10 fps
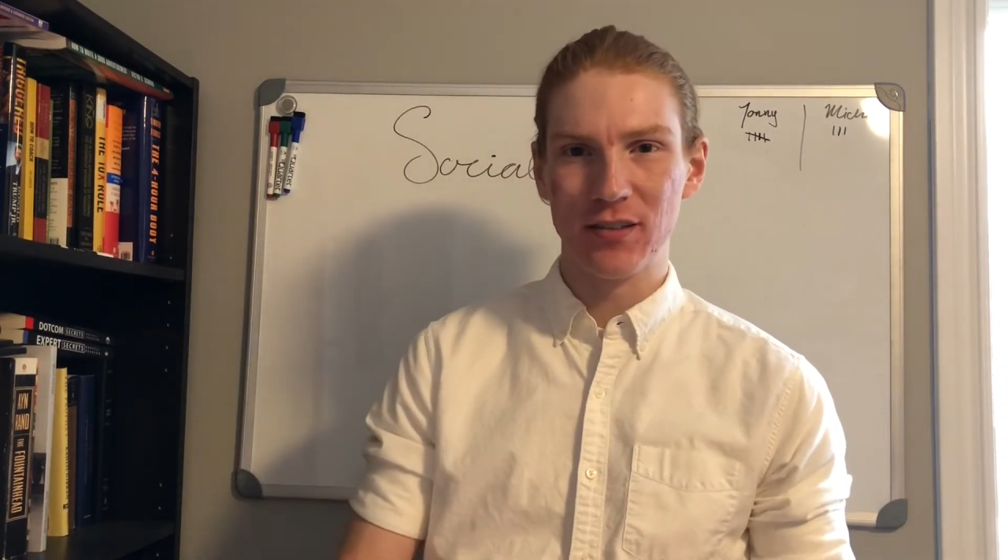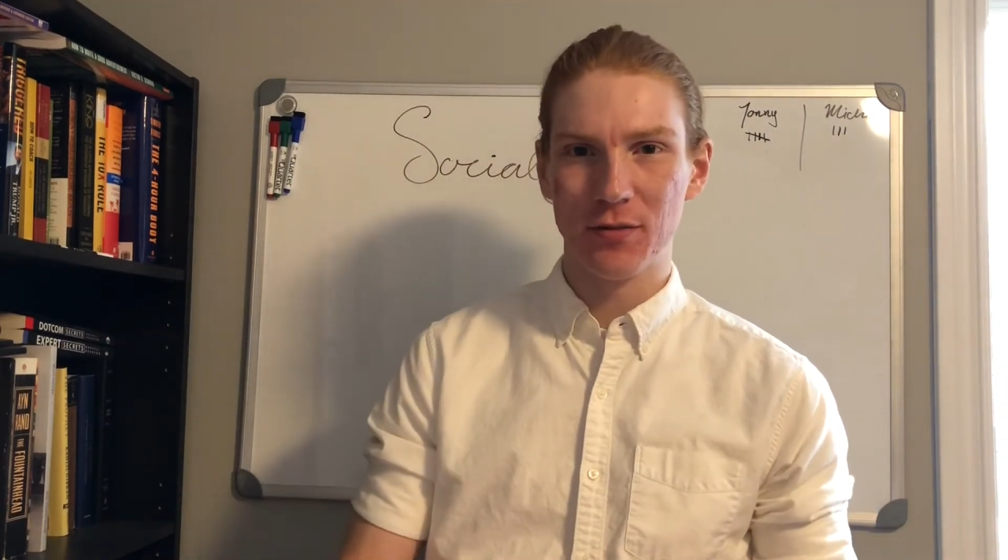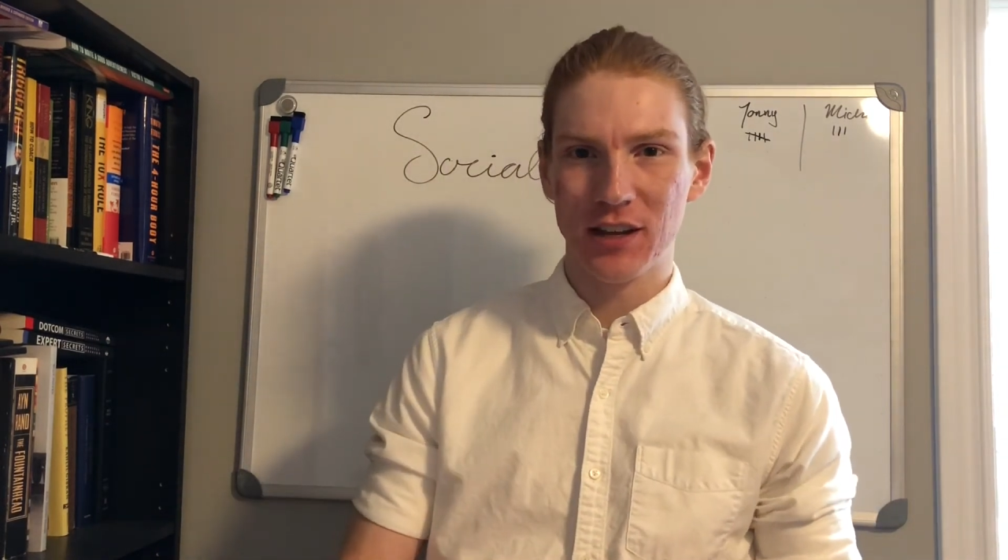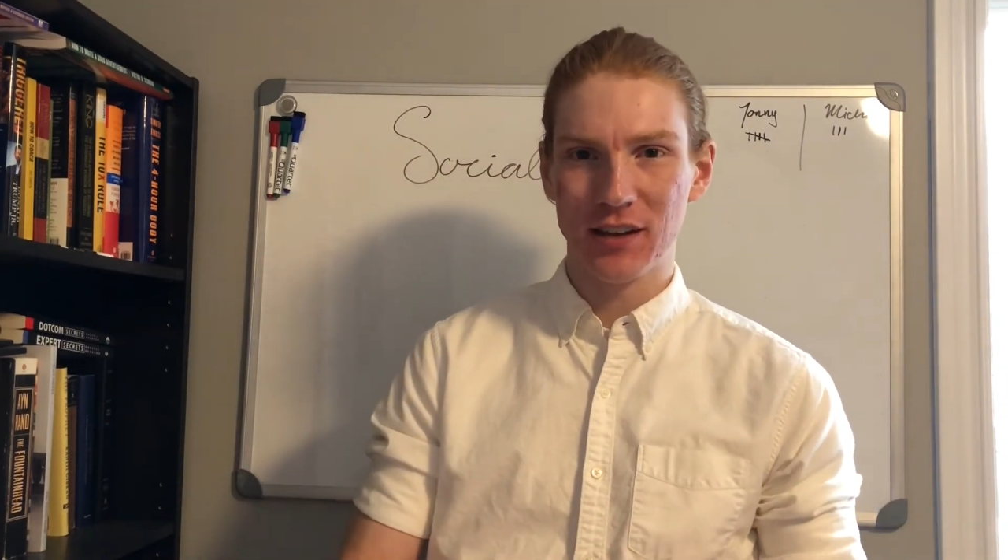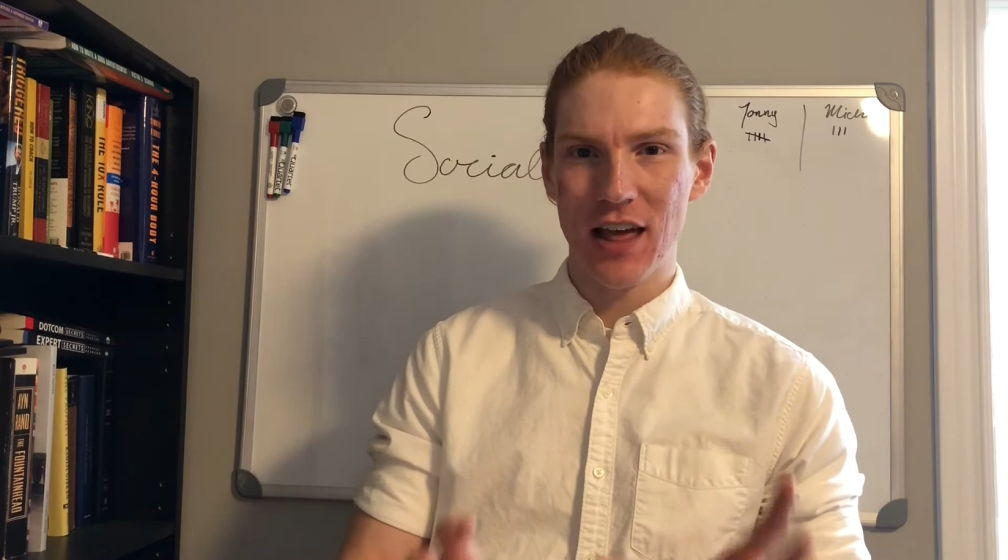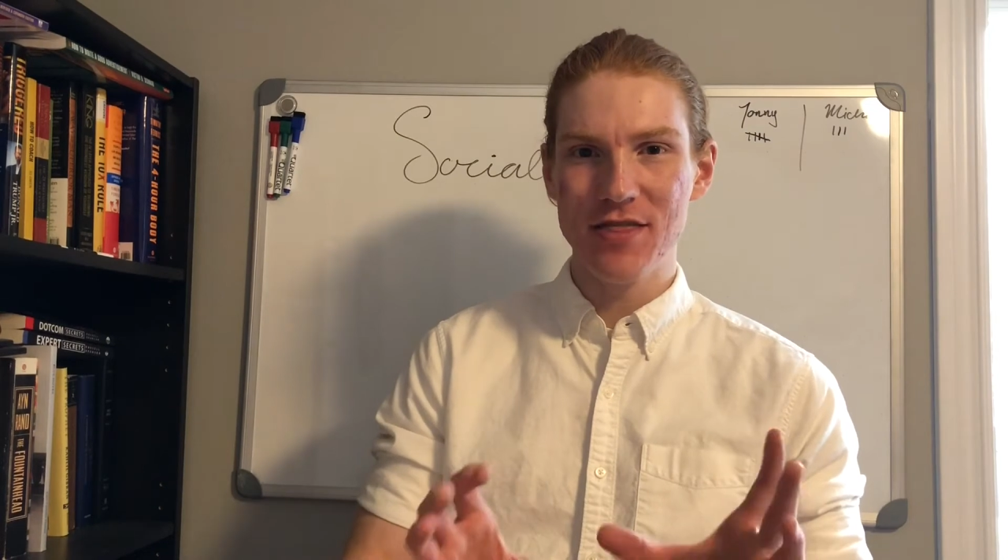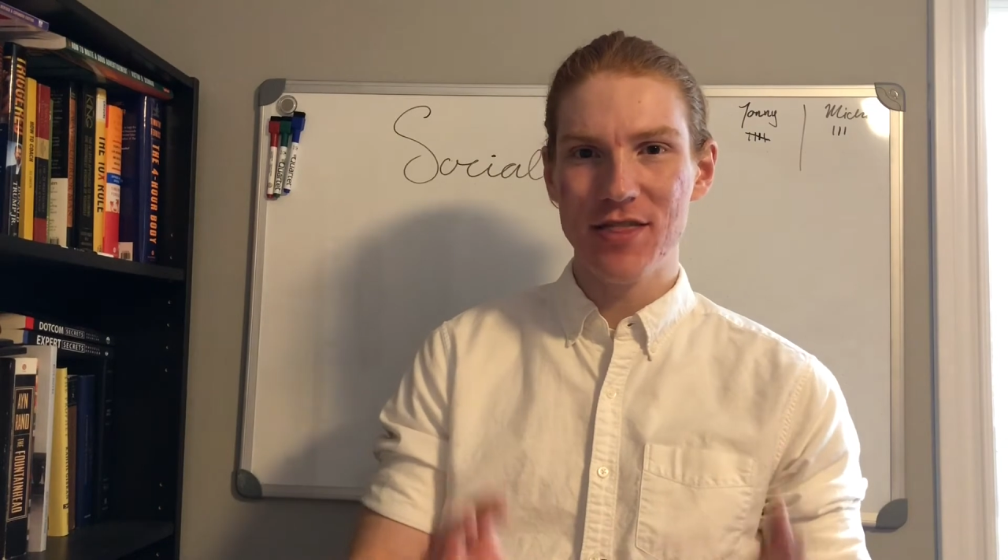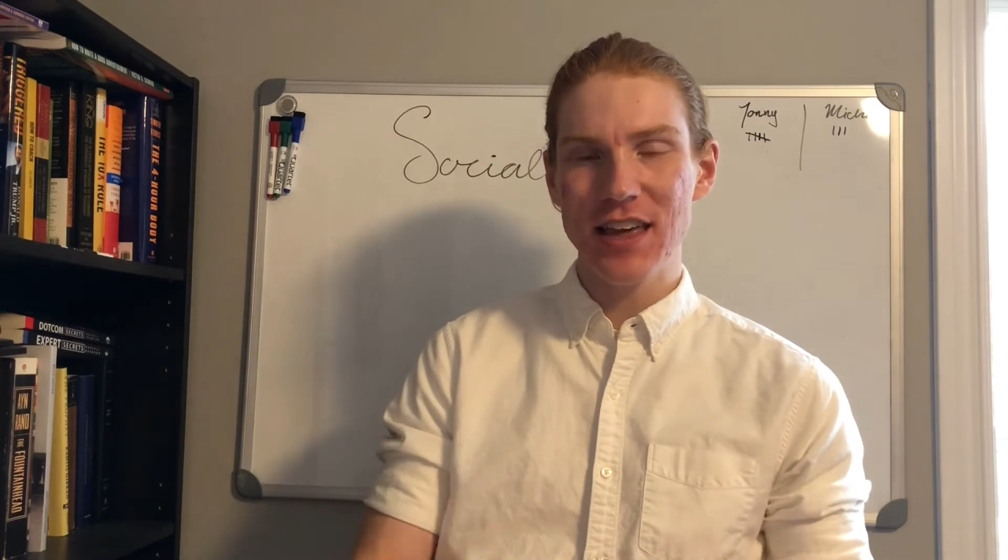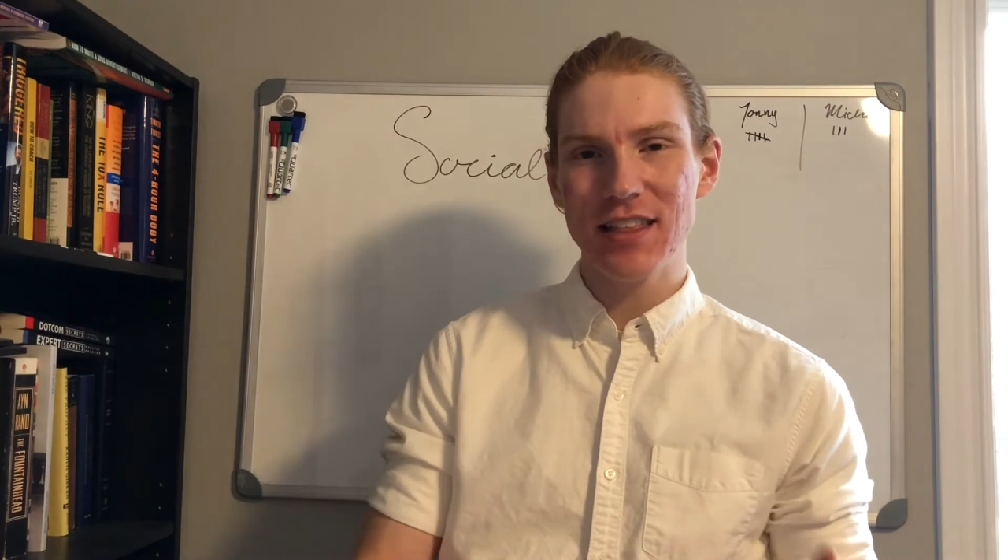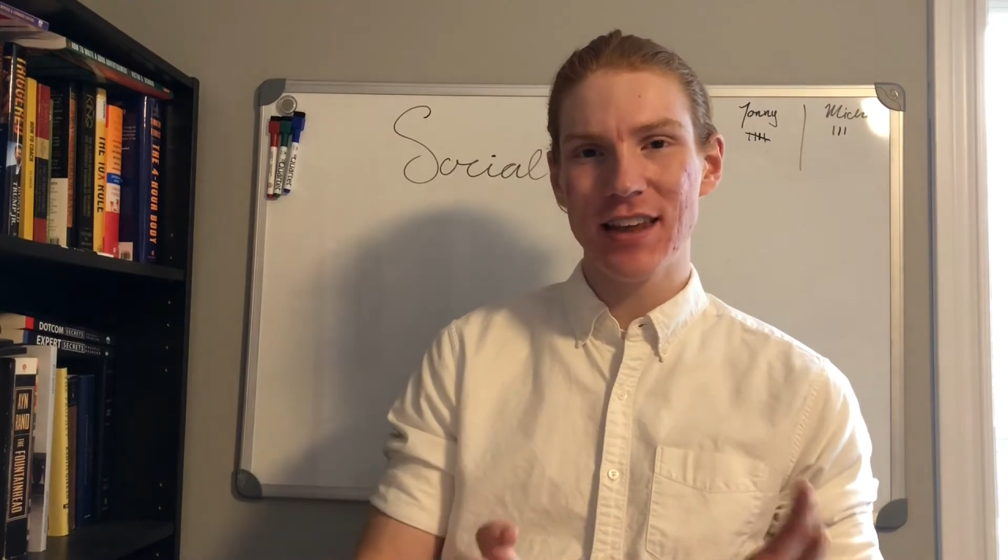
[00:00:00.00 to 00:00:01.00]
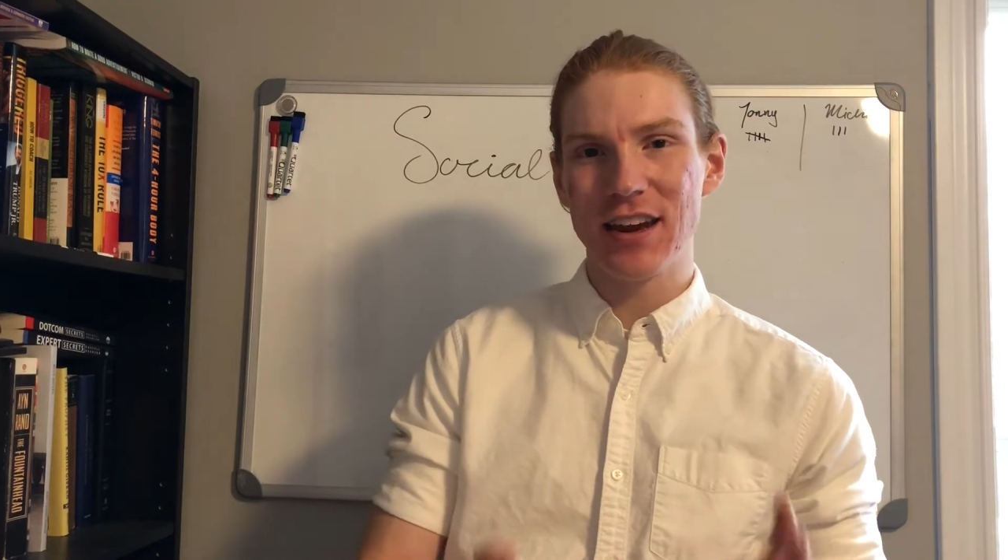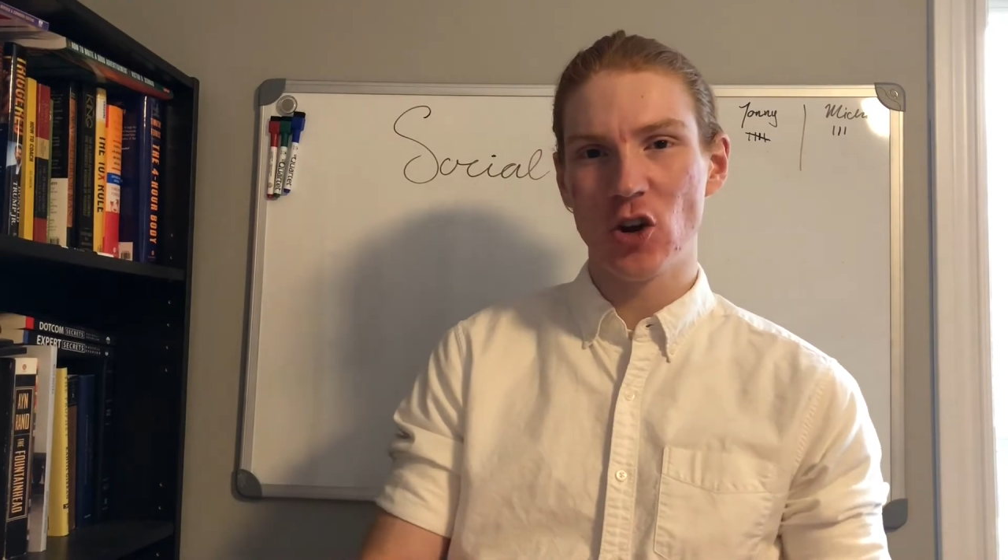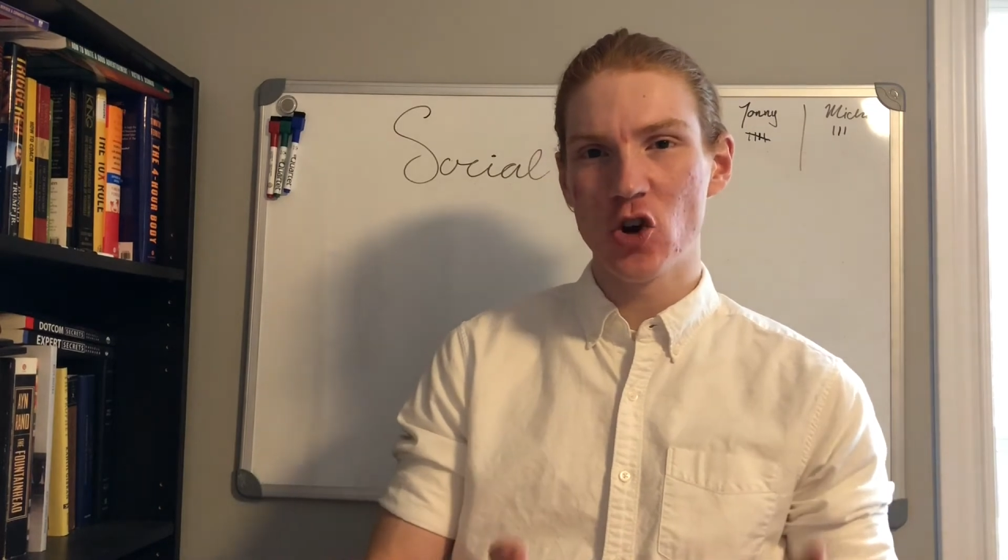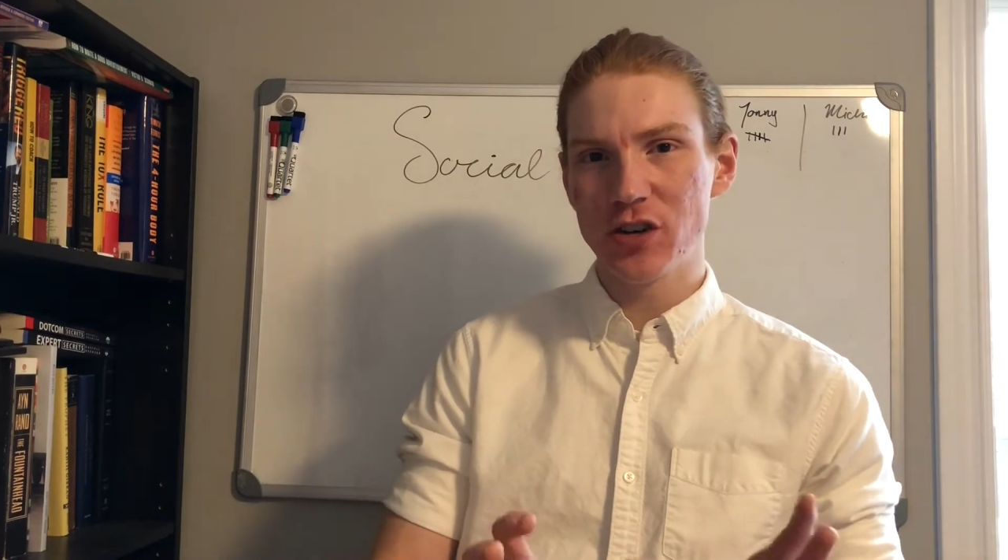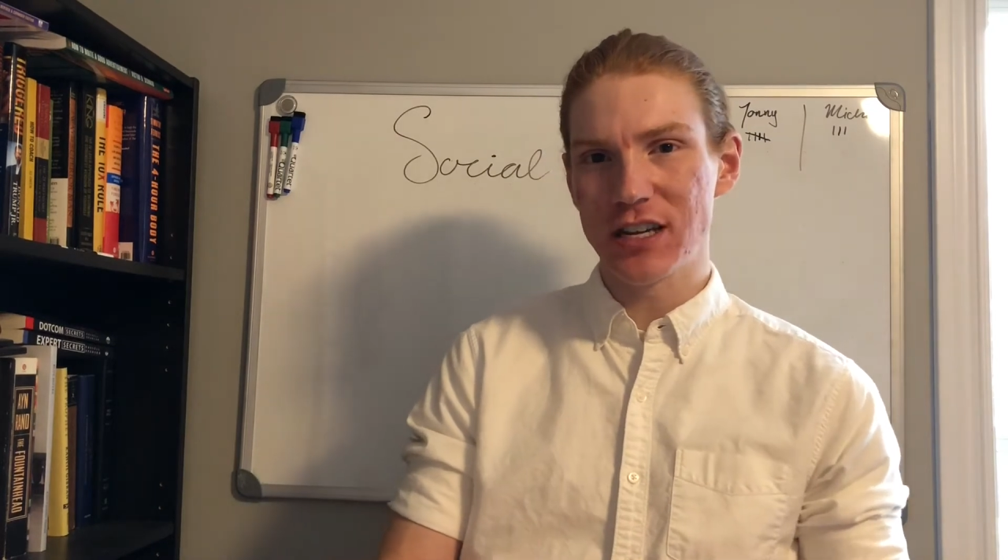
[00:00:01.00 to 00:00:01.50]
because I think that it
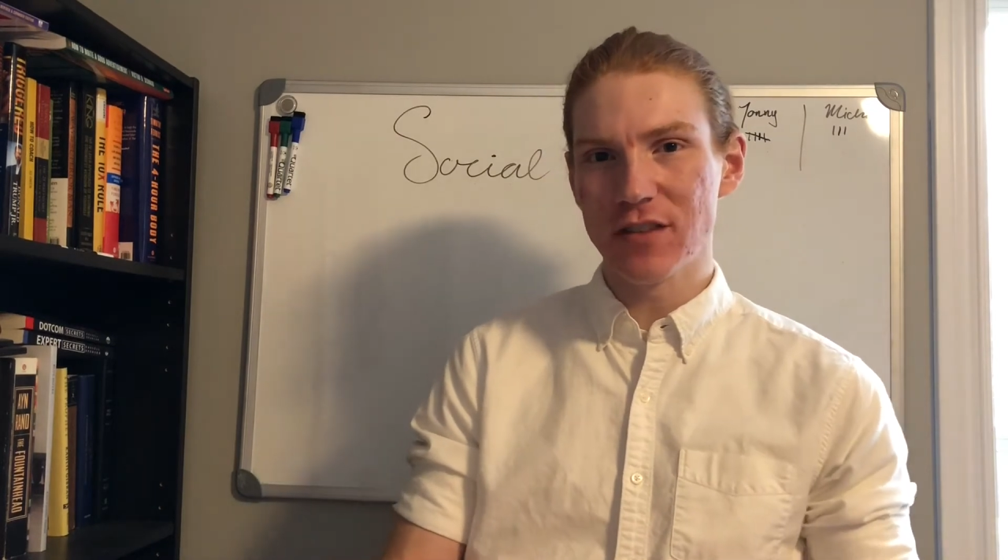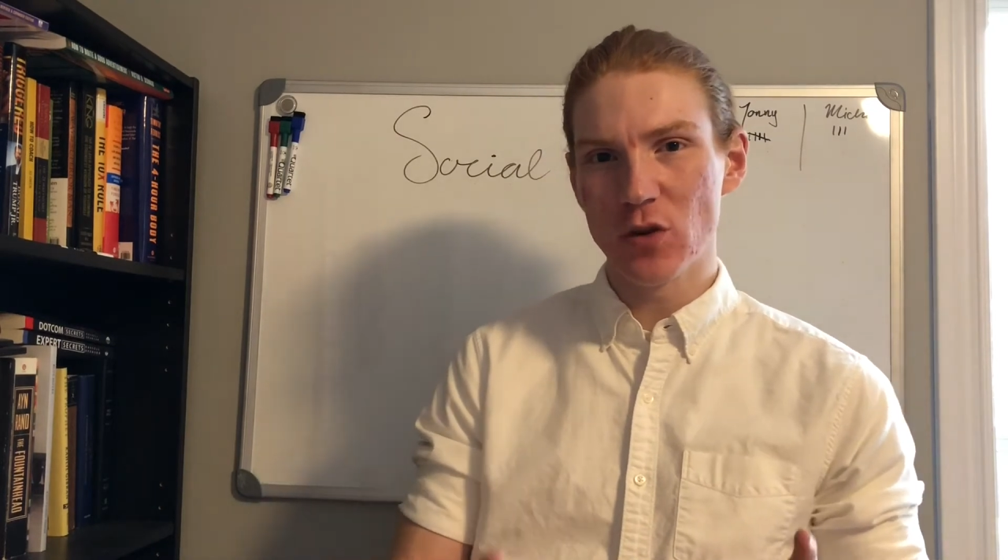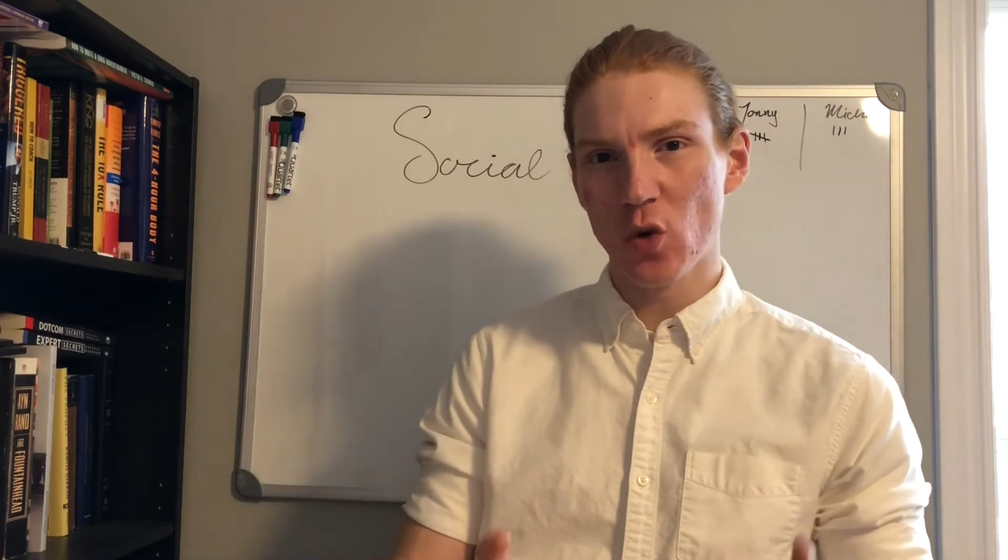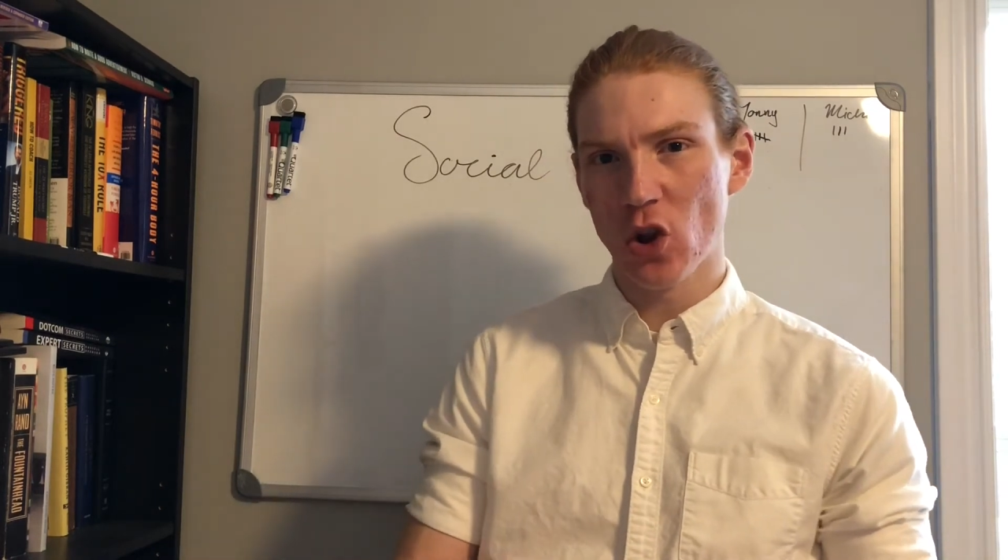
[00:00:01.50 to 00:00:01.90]
could give you a